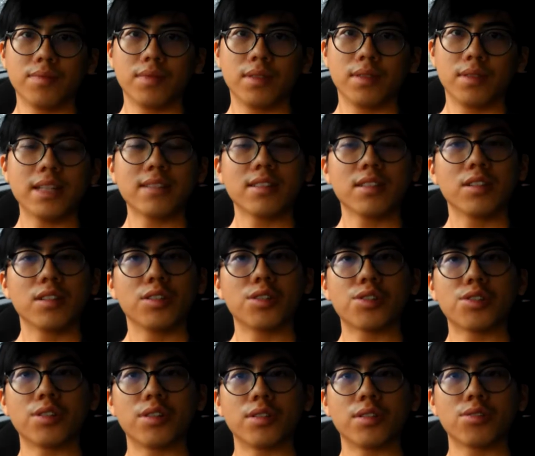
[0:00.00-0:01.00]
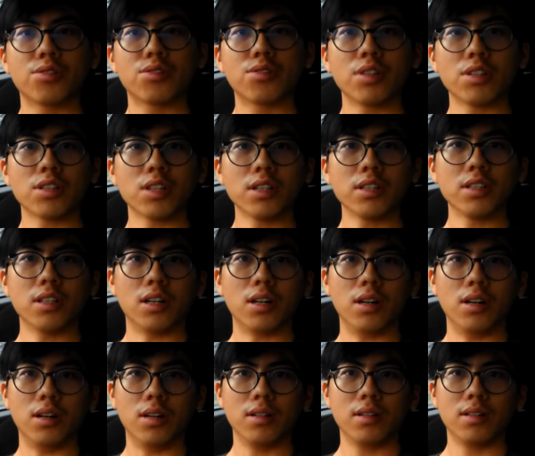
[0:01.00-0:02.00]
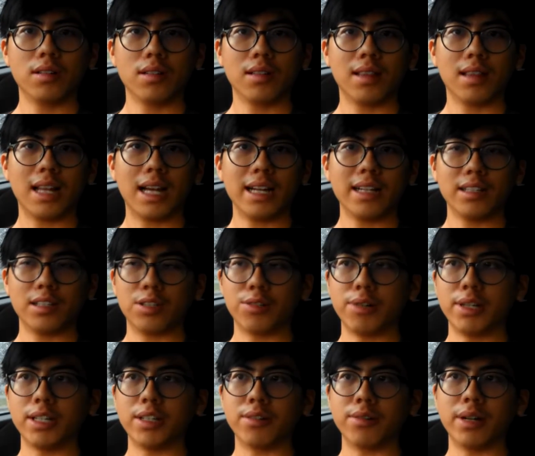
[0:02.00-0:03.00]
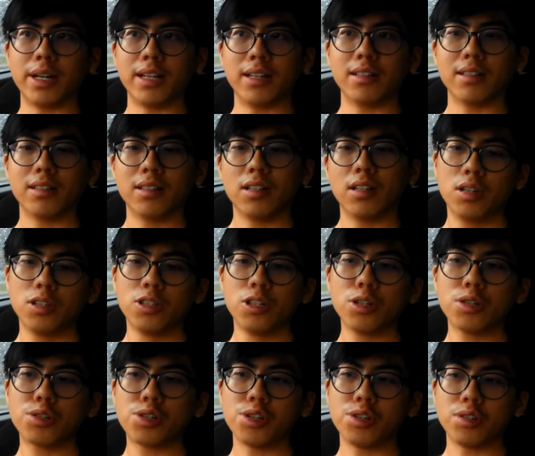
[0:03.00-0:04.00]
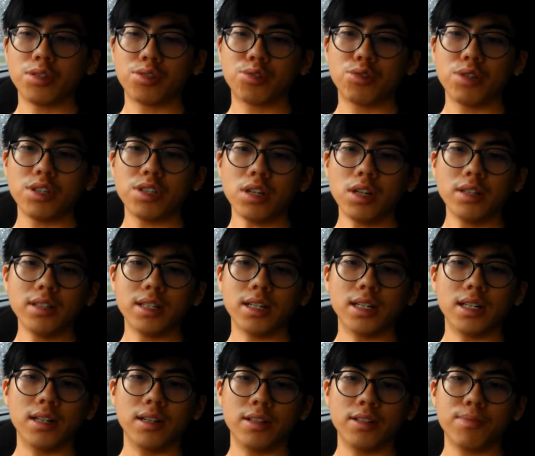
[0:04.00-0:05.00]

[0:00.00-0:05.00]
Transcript: Next, you should switch on your light during the rain. You should switch on the